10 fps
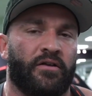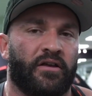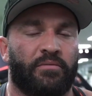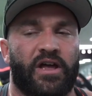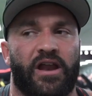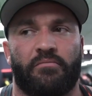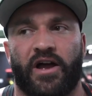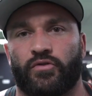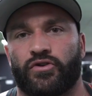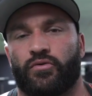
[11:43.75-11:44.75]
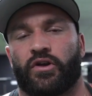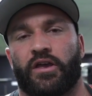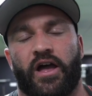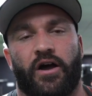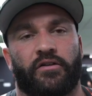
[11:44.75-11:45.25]
keep that in mind when you're
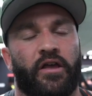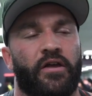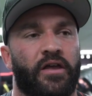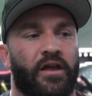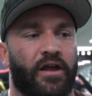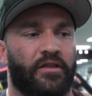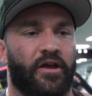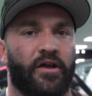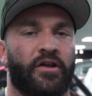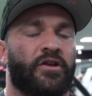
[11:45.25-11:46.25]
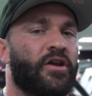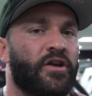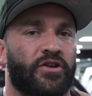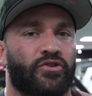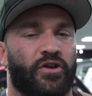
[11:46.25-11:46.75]
working out and
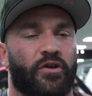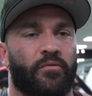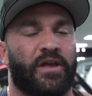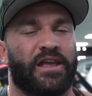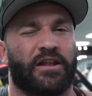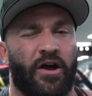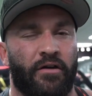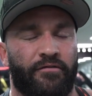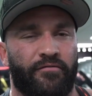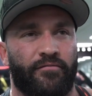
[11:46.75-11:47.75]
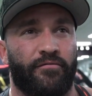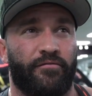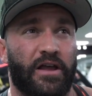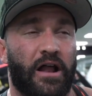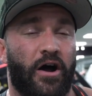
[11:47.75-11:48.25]
trying to make it
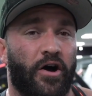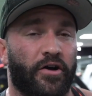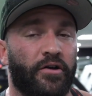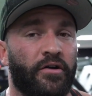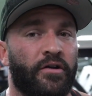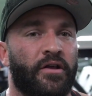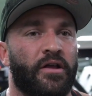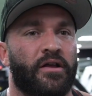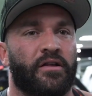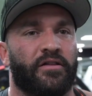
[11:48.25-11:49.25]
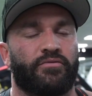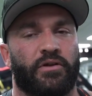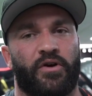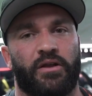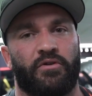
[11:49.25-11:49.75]
feel harder. That's
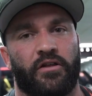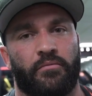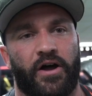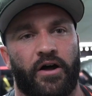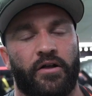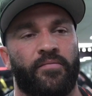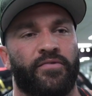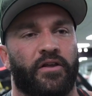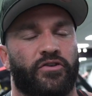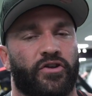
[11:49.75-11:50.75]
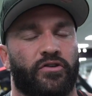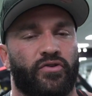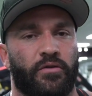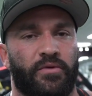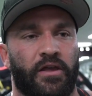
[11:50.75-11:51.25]
what bodybuilding is about. It's
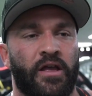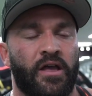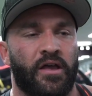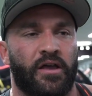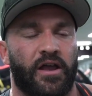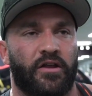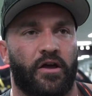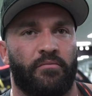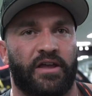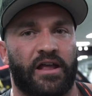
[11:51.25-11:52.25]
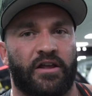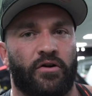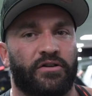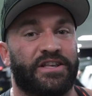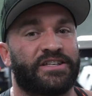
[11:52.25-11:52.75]
trying to be in a
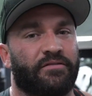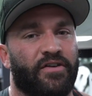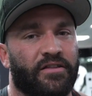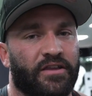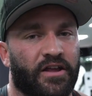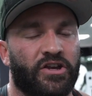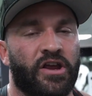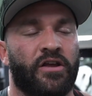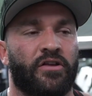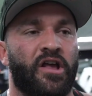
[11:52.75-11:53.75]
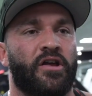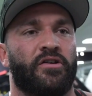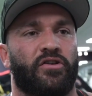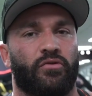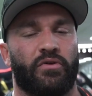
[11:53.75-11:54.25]
mechanical disadvantage
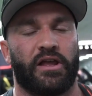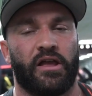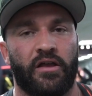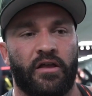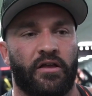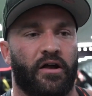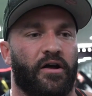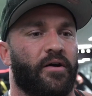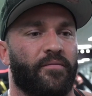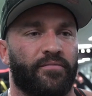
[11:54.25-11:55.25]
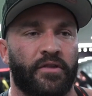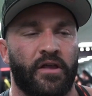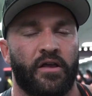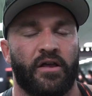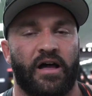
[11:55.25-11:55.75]
to really
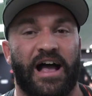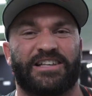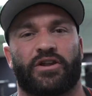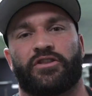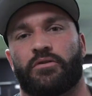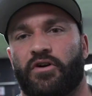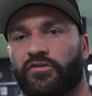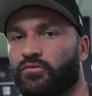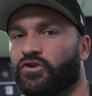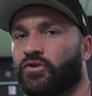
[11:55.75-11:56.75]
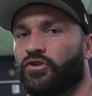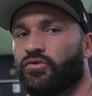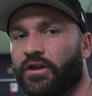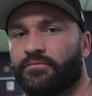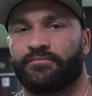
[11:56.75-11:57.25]
isolate the muscle we're trying to train.